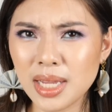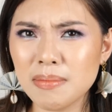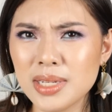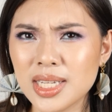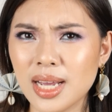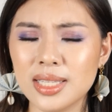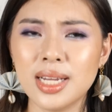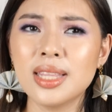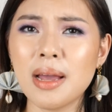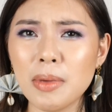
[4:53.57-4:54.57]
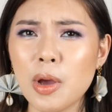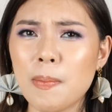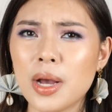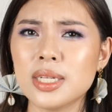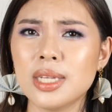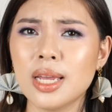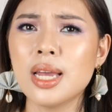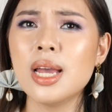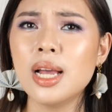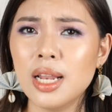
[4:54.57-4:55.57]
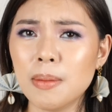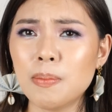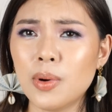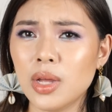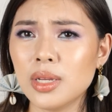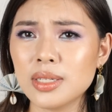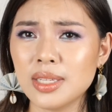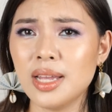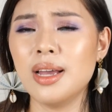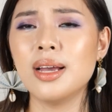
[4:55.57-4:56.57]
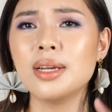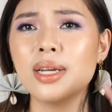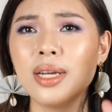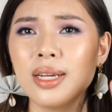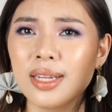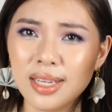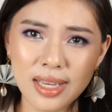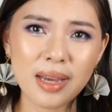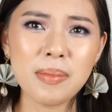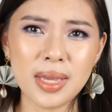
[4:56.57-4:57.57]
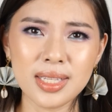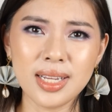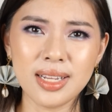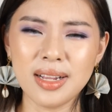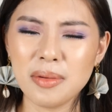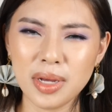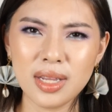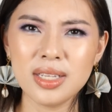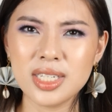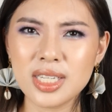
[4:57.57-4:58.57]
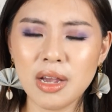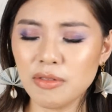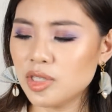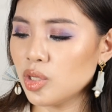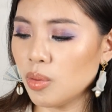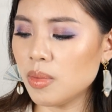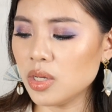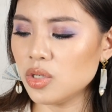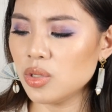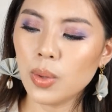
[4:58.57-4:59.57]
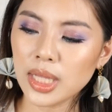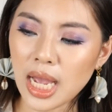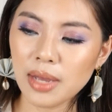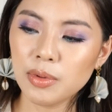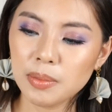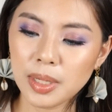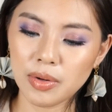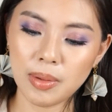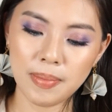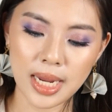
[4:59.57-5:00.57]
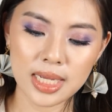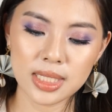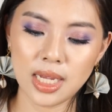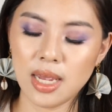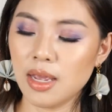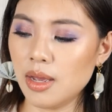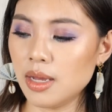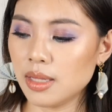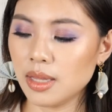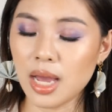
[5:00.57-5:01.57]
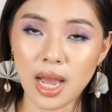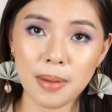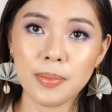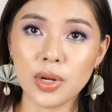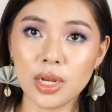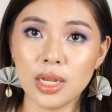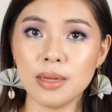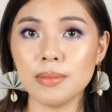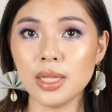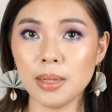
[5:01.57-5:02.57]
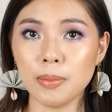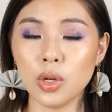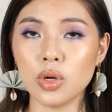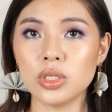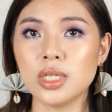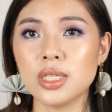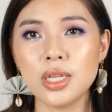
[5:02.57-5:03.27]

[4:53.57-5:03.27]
And besides, ang dami pa kasing lip products na gamitin. I just have so much. So what I will be replacing the Hyper Deem lip gloss is